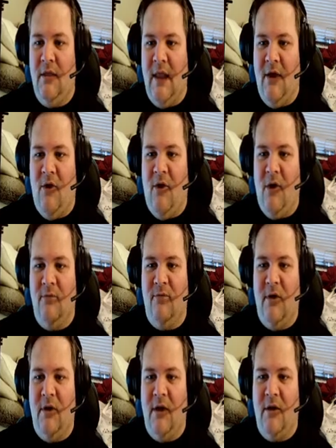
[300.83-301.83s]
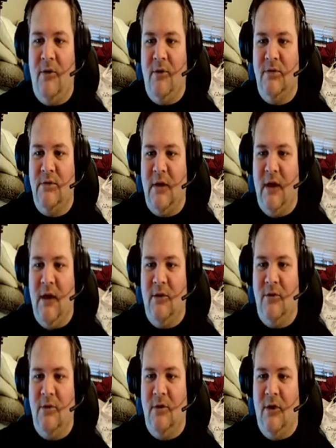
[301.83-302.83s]
They are very close
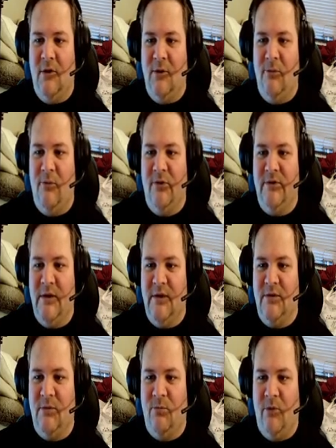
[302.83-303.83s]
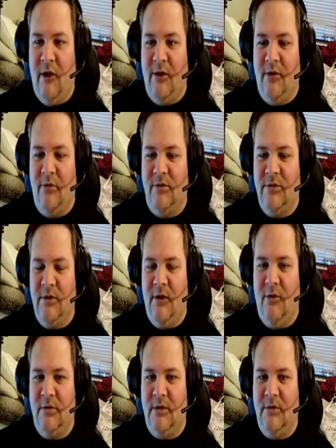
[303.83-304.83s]
together. Now you will see some regular
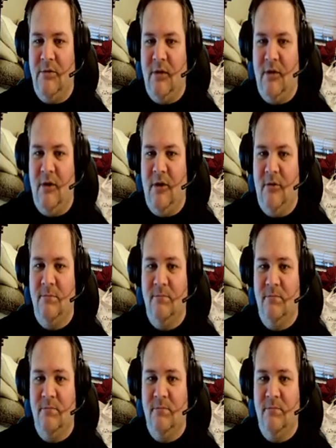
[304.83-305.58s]
skeletons in there.